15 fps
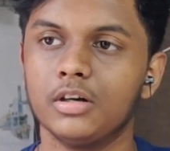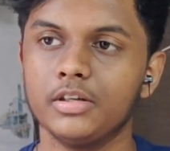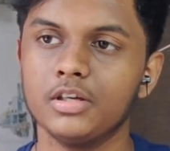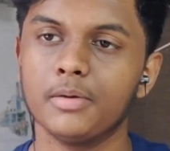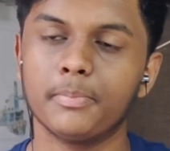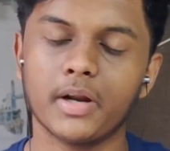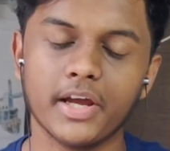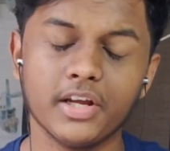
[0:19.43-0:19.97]

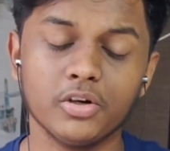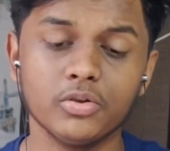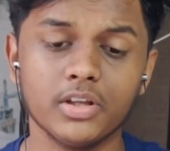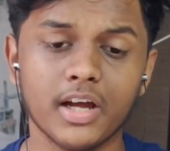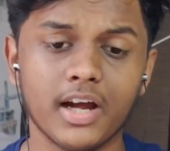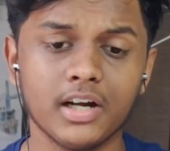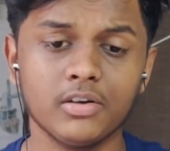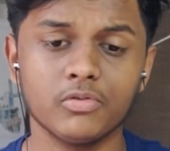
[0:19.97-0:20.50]
year prior to
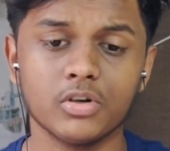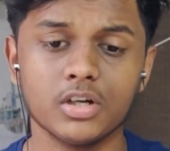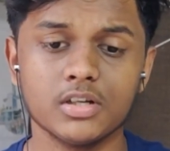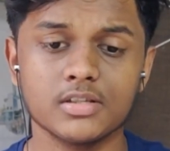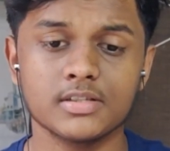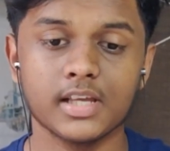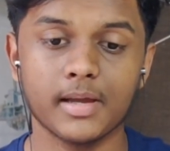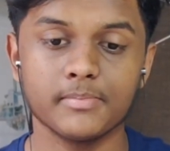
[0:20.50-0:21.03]
that
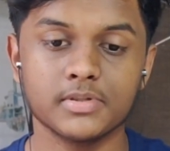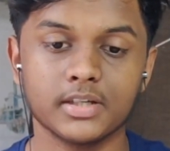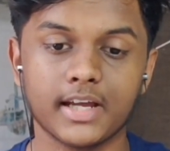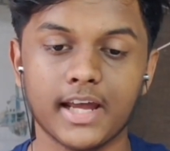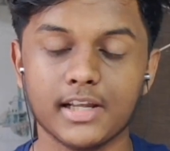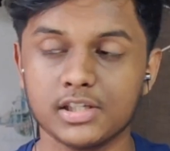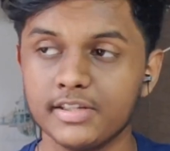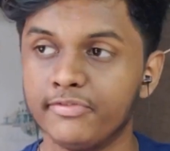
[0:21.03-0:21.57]
was Samsung
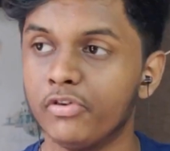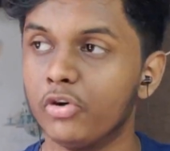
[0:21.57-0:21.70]
Galaxy